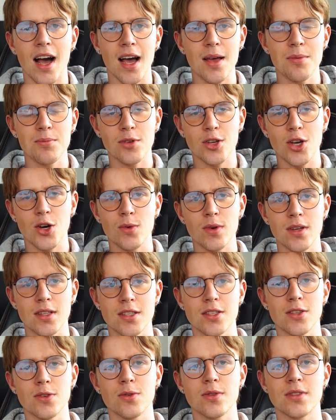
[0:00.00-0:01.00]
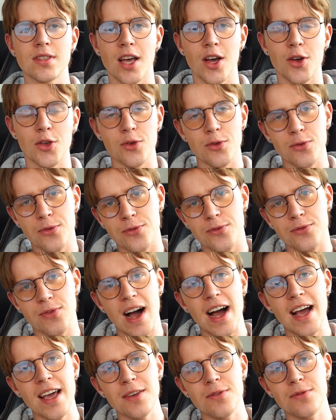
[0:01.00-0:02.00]
I'm going to tell you
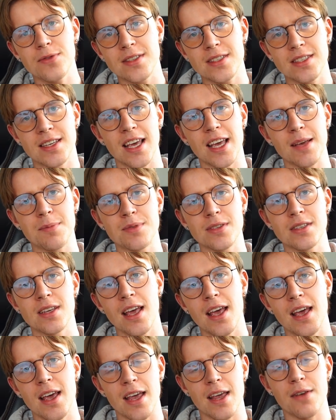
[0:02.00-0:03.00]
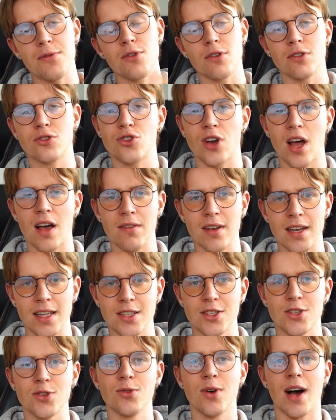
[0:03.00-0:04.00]
5 tips if you're
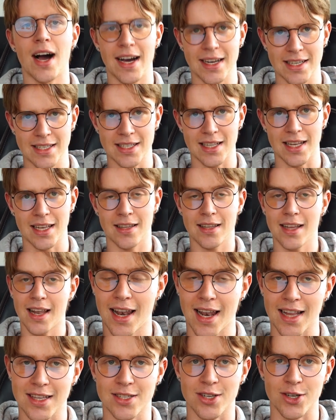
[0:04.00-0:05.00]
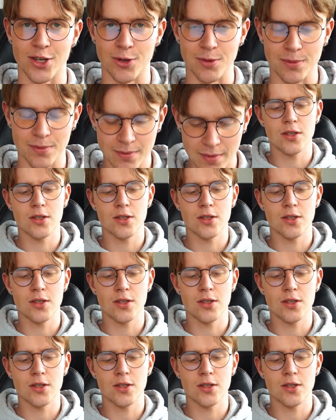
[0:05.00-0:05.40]
traveling to Iceland. Let's go.